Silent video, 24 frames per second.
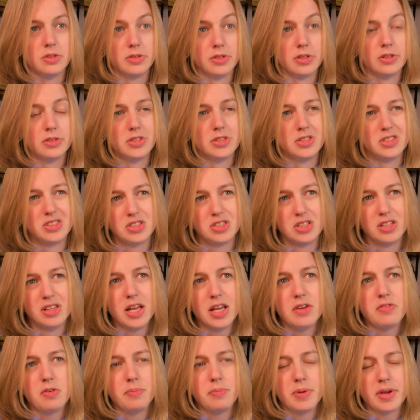to
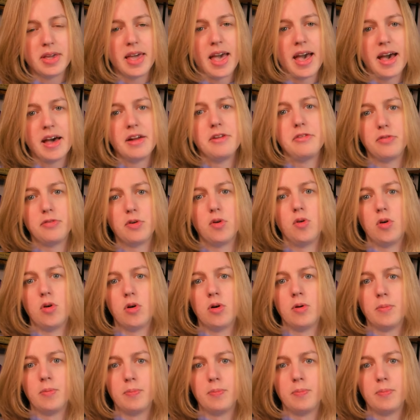live and be cared for